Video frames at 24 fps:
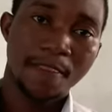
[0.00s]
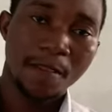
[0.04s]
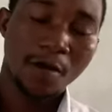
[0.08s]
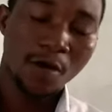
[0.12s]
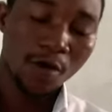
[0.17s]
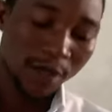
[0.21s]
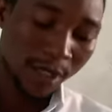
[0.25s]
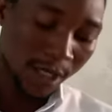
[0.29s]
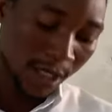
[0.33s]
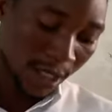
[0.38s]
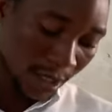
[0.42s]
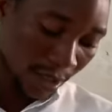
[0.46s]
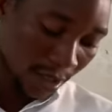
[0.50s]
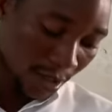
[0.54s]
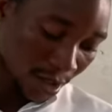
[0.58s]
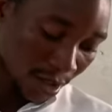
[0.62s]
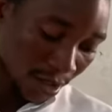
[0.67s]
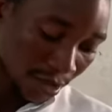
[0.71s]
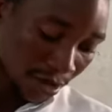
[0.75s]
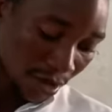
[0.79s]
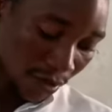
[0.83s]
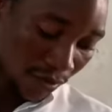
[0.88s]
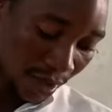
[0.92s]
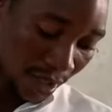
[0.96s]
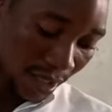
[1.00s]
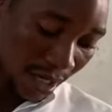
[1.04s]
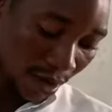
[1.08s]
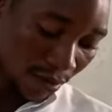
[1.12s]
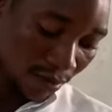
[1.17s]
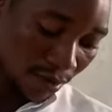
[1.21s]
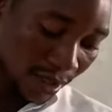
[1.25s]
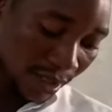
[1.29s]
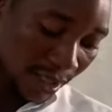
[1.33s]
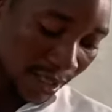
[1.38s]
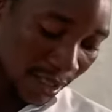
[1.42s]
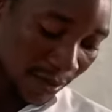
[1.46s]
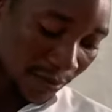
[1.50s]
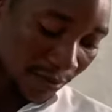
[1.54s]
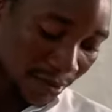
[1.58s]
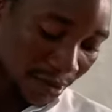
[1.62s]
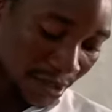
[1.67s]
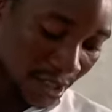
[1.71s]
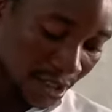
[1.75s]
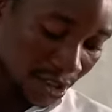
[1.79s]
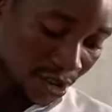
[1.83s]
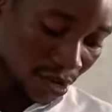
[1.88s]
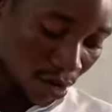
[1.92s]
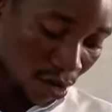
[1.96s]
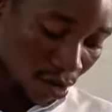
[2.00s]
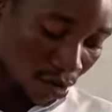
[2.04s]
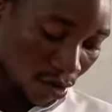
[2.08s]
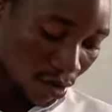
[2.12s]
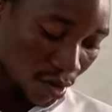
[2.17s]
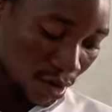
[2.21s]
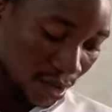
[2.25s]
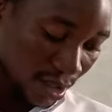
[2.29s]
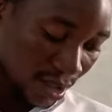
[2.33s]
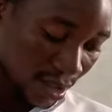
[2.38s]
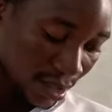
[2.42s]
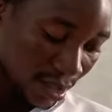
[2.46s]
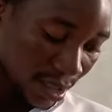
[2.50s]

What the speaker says: Okay, so we calculate the depreciation on cost.